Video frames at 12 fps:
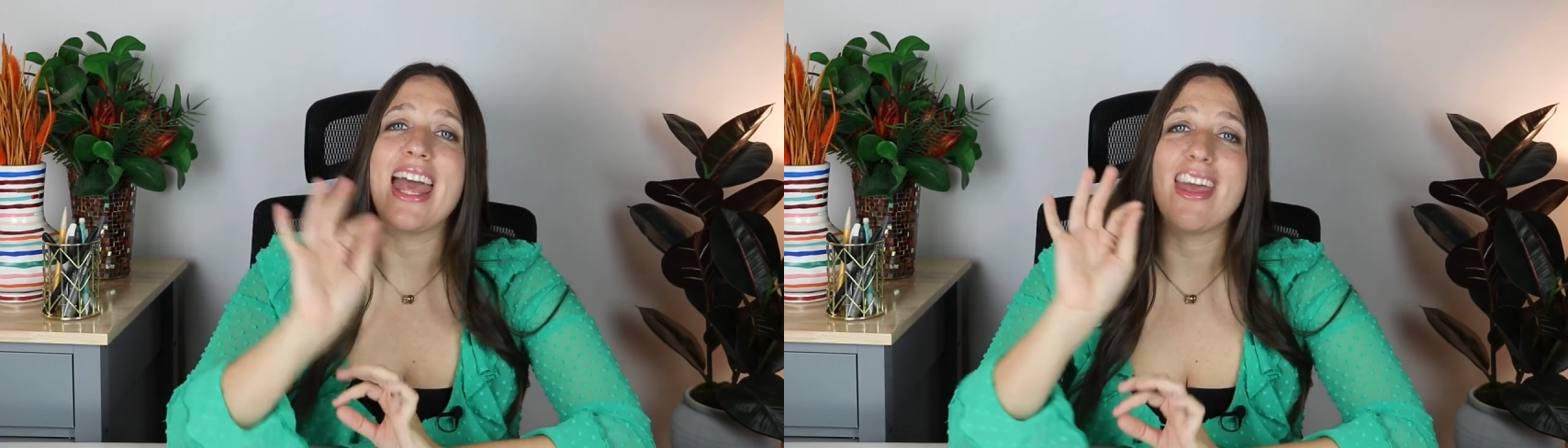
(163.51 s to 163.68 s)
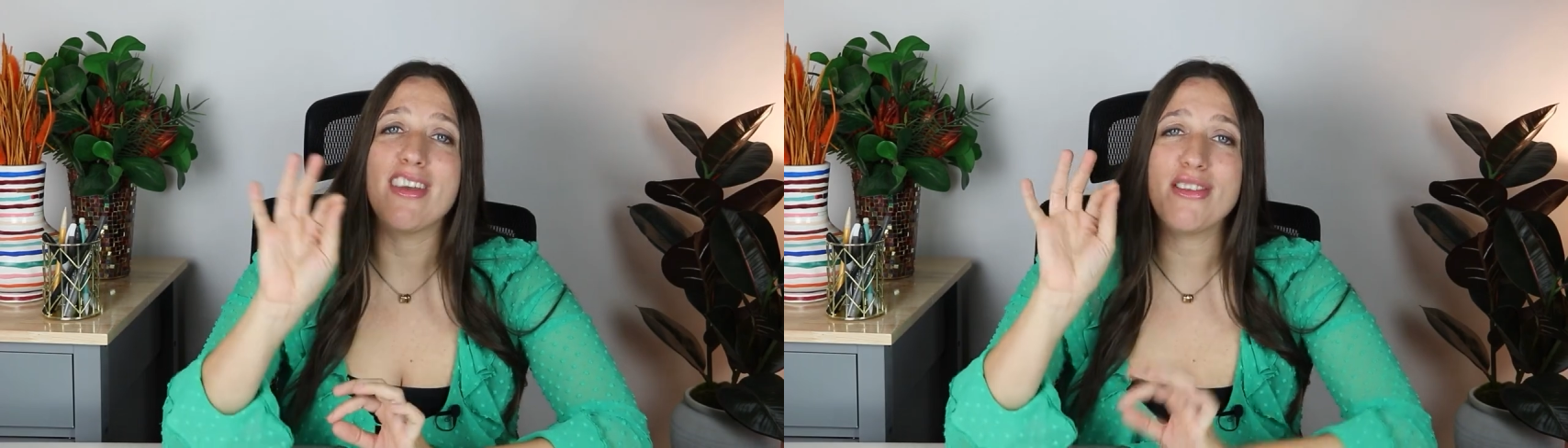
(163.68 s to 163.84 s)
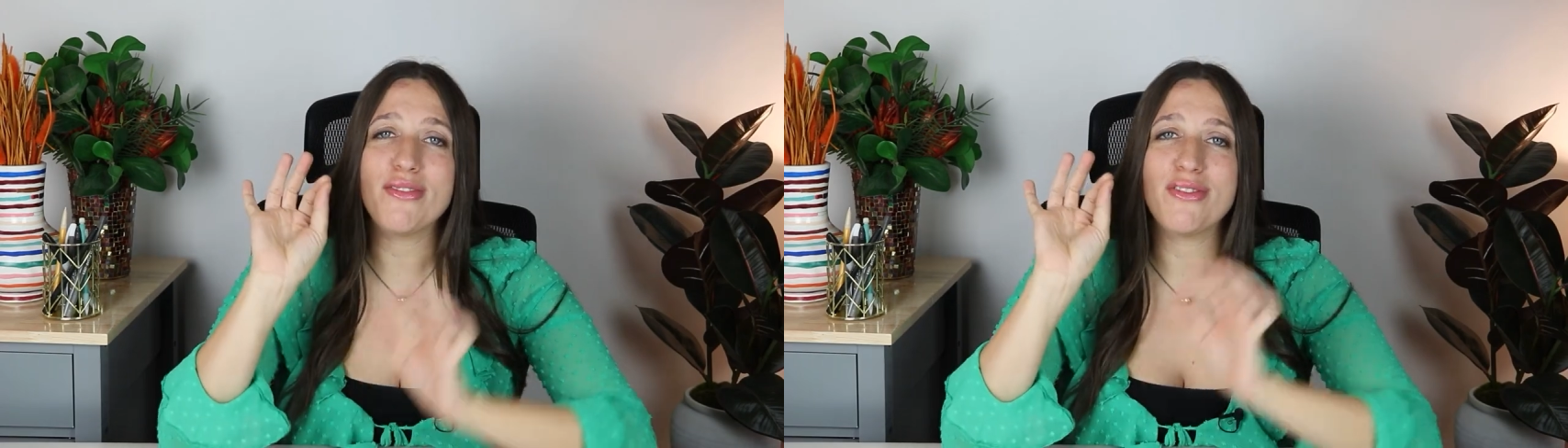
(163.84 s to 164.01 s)

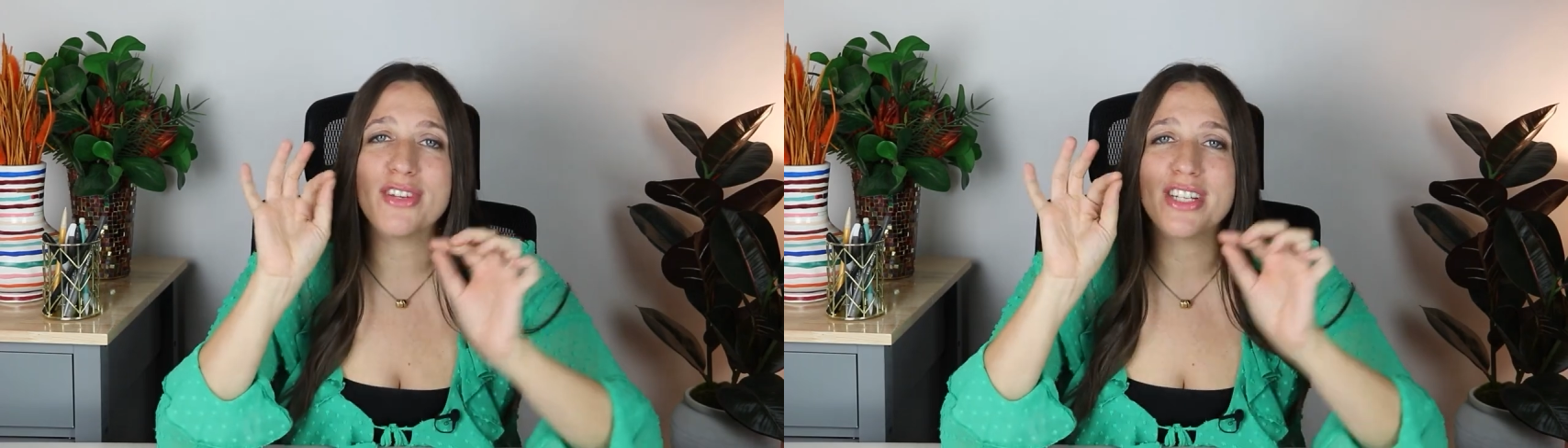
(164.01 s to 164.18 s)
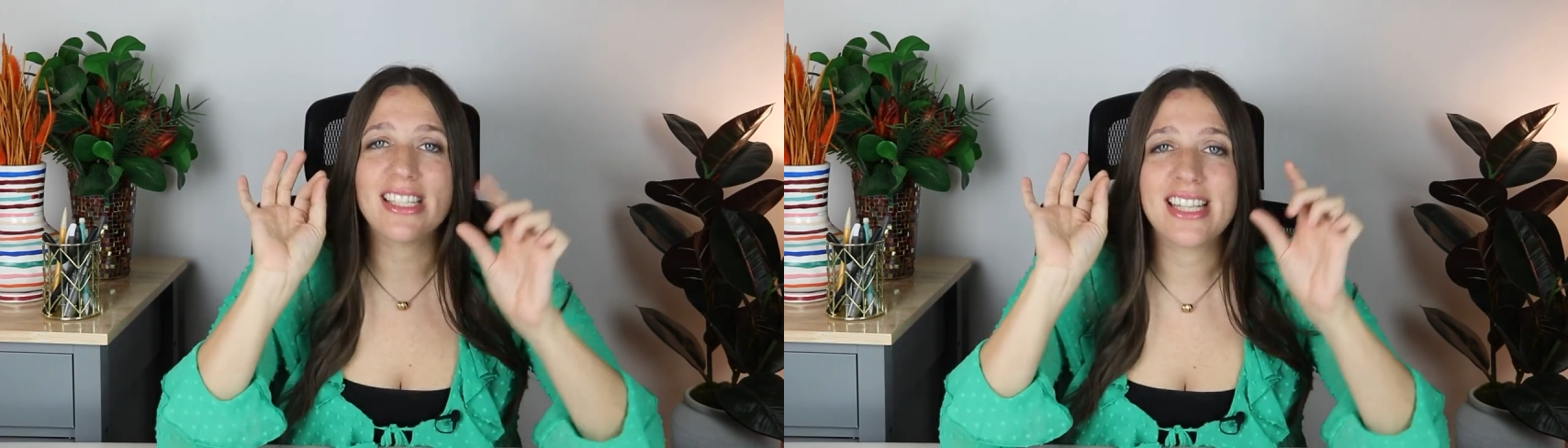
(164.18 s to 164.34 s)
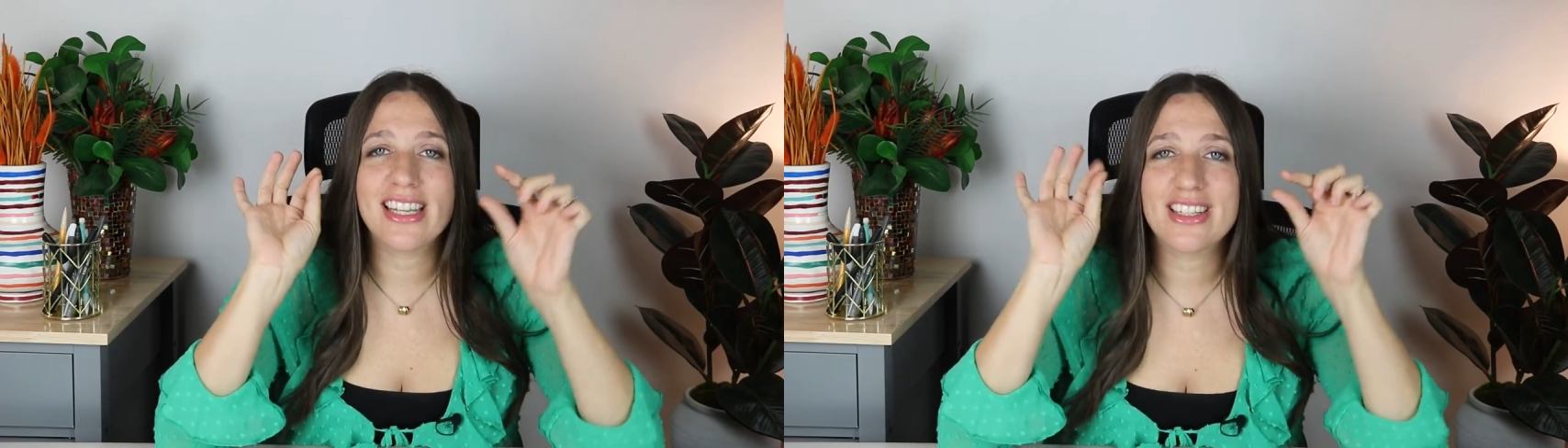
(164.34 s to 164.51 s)
every
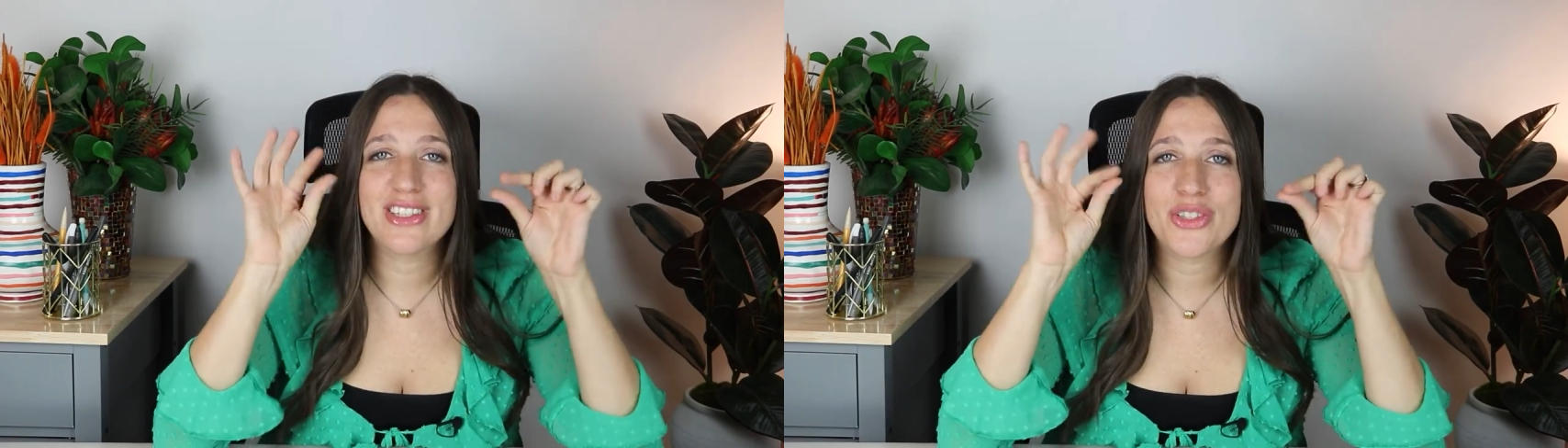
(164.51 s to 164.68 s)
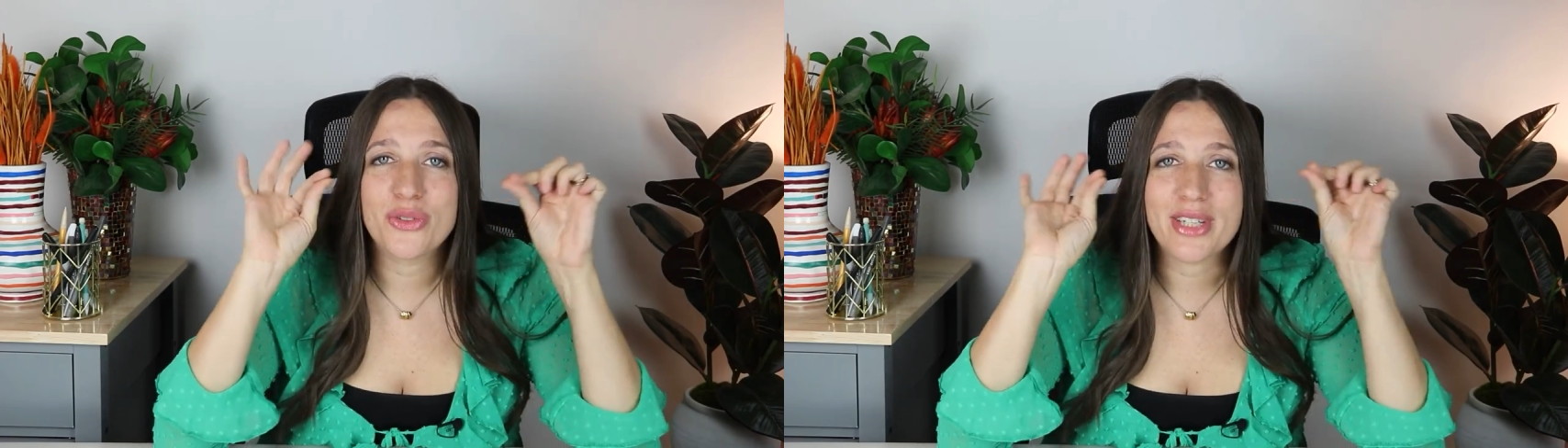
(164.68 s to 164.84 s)
single